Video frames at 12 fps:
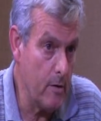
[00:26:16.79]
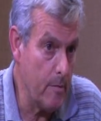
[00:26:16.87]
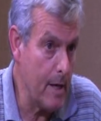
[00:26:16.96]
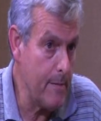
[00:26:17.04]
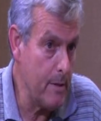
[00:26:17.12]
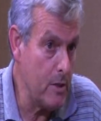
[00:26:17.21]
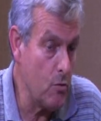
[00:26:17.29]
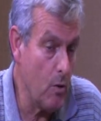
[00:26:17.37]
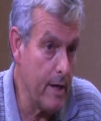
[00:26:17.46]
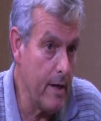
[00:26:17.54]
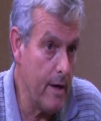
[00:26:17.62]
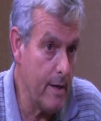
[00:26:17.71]
There might be
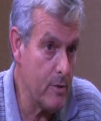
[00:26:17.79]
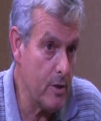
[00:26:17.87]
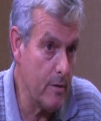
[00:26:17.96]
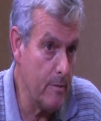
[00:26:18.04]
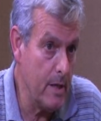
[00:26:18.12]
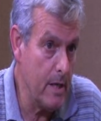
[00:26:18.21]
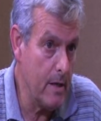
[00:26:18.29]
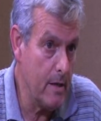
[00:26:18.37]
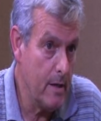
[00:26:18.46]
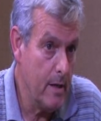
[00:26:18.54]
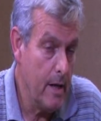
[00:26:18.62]
20 items on the meeting,